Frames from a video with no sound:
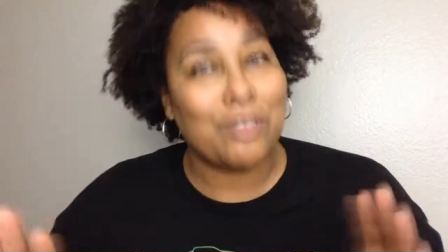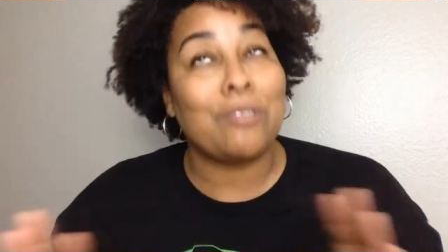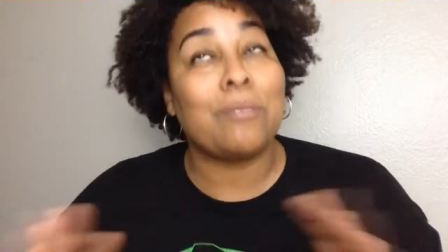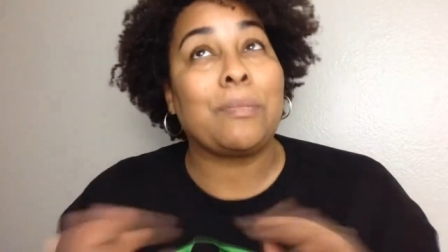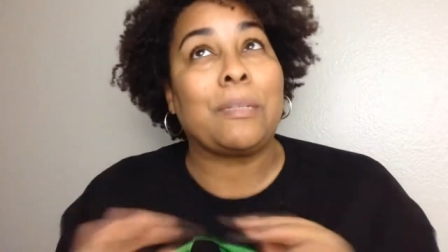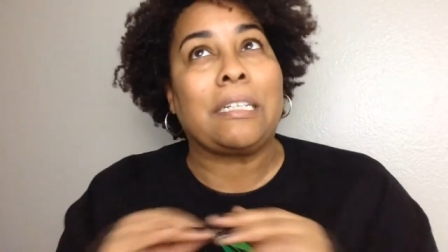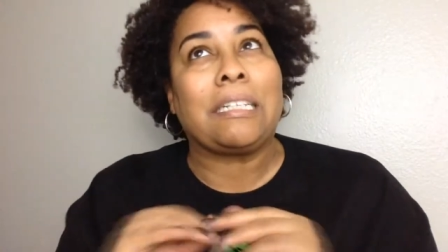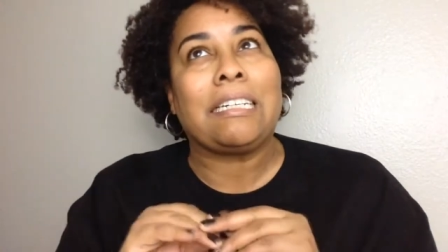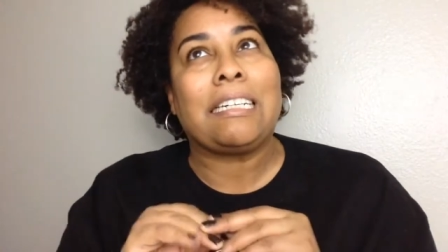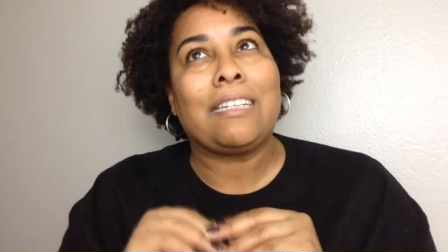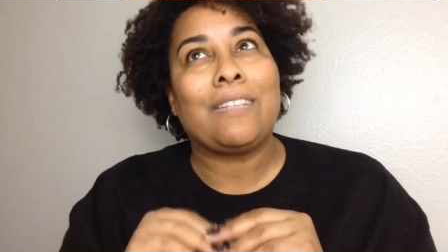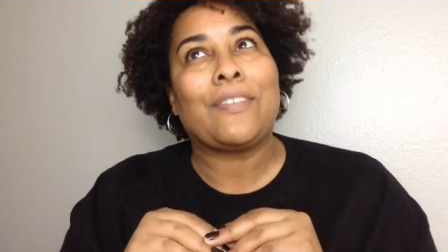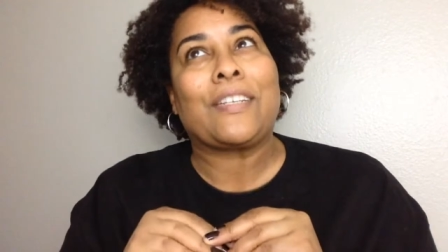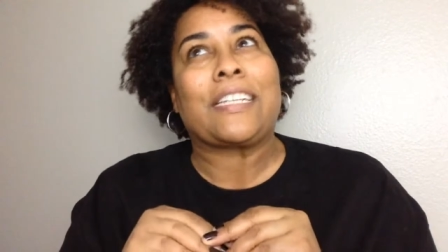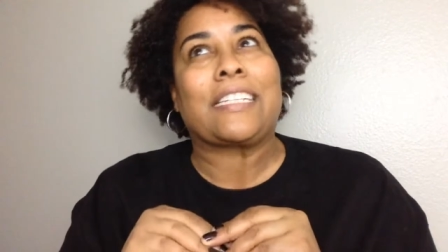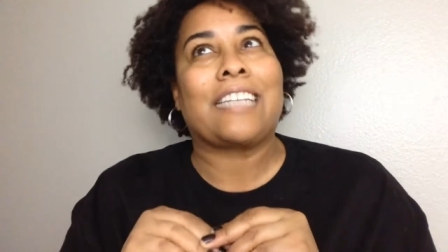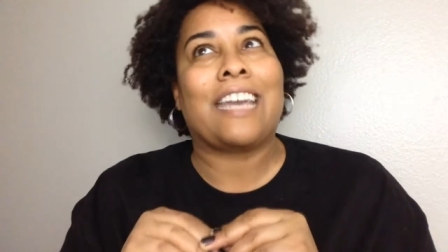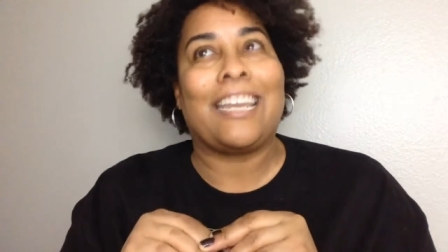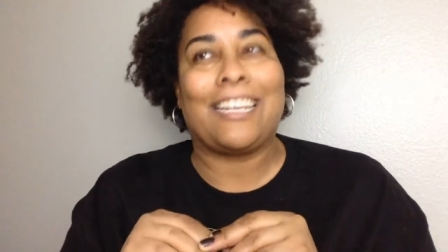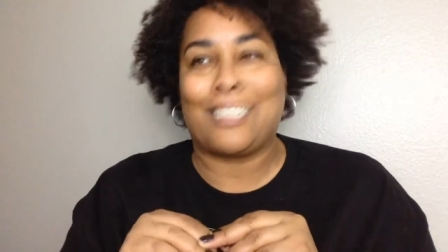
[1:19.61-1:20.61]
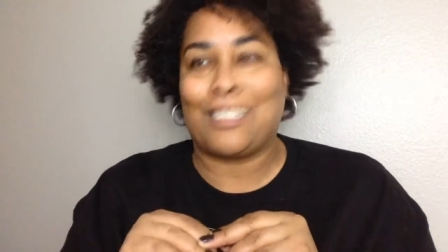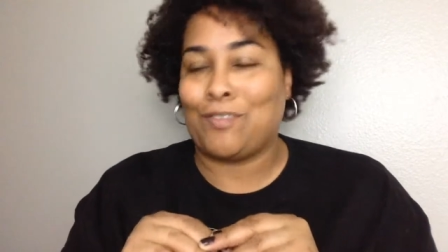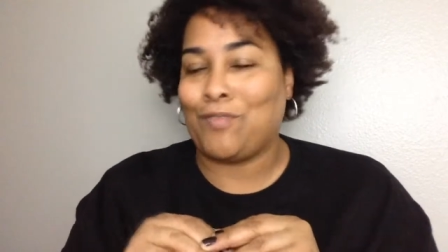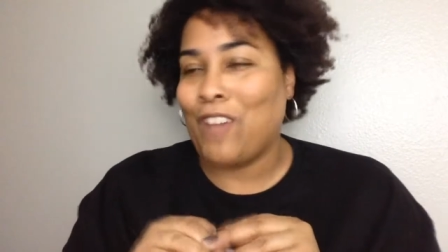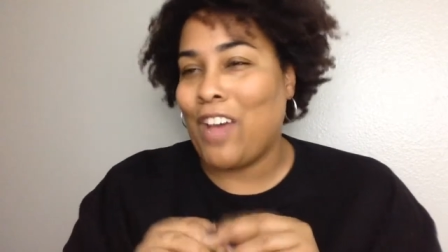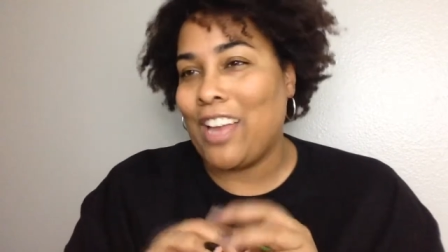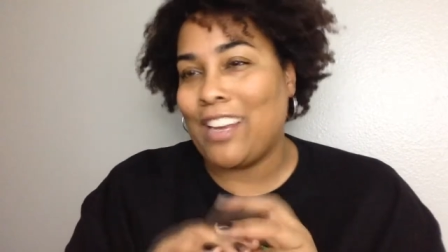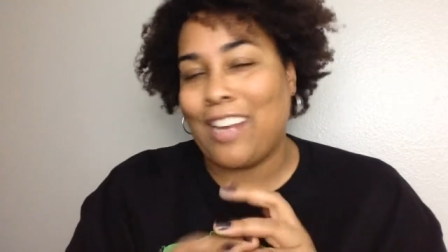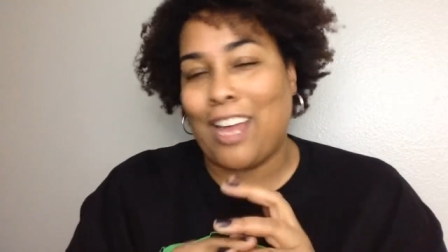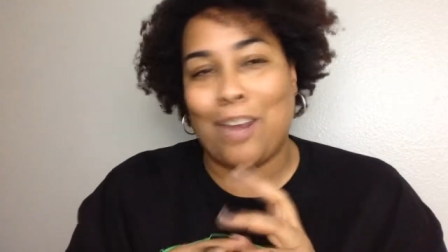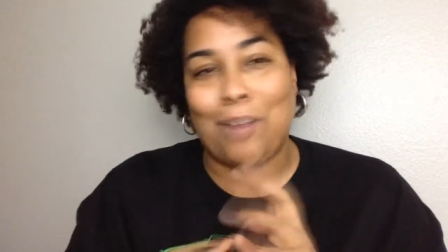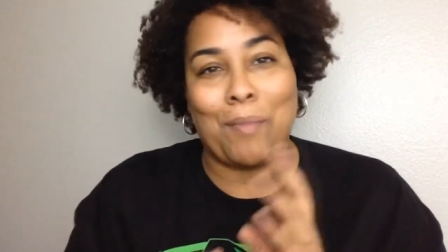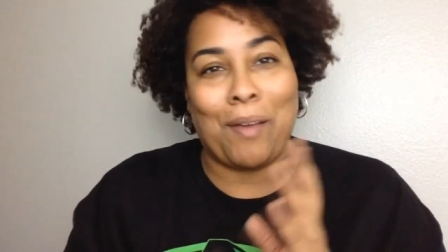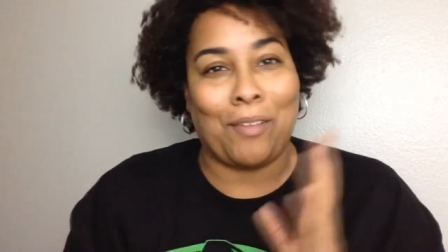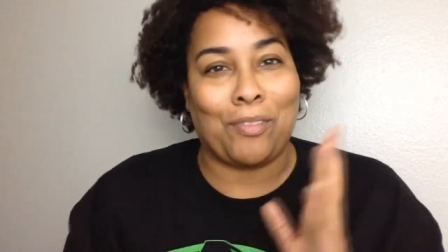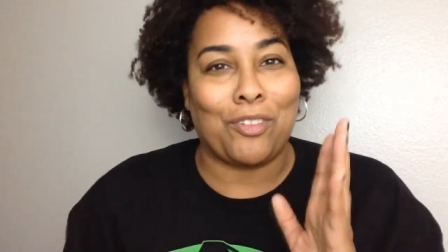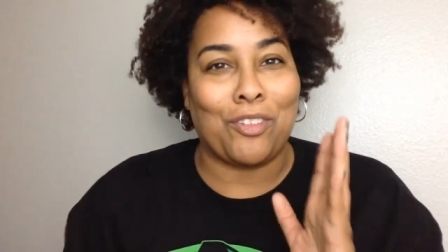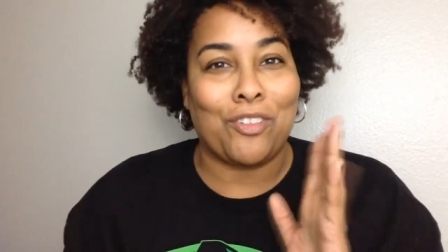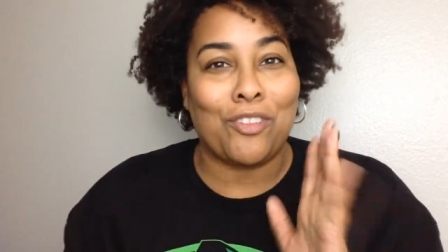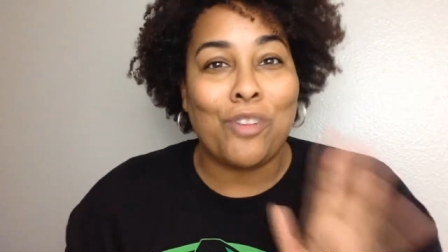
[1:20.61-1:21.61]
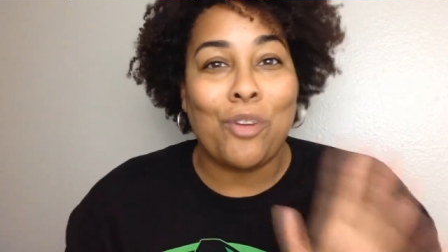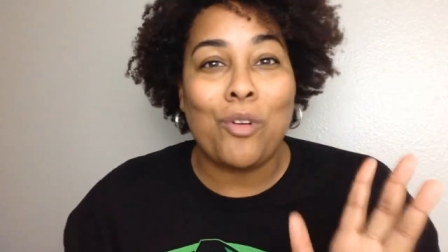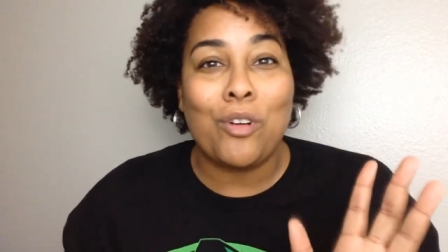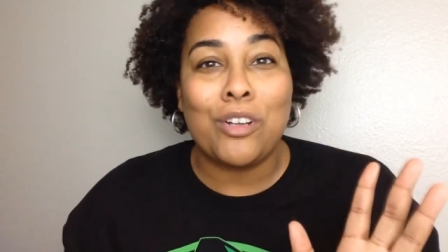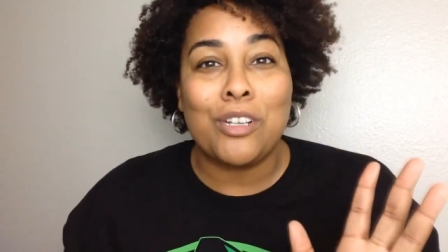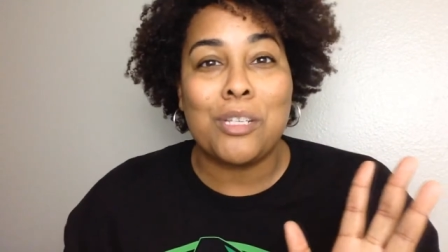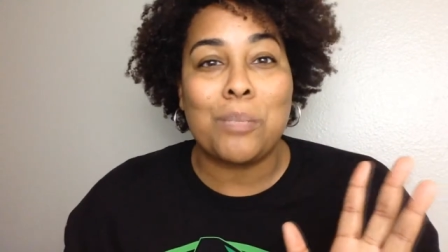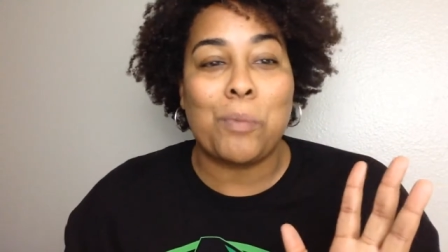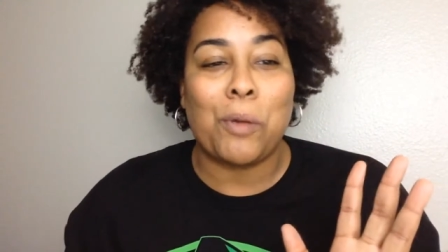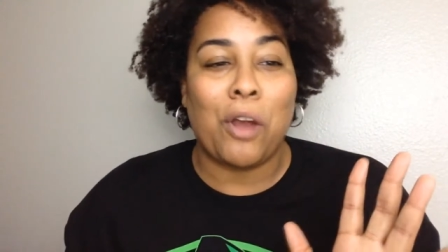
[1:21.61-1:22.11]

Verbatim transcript: So I'm kind of excited to find out about the source,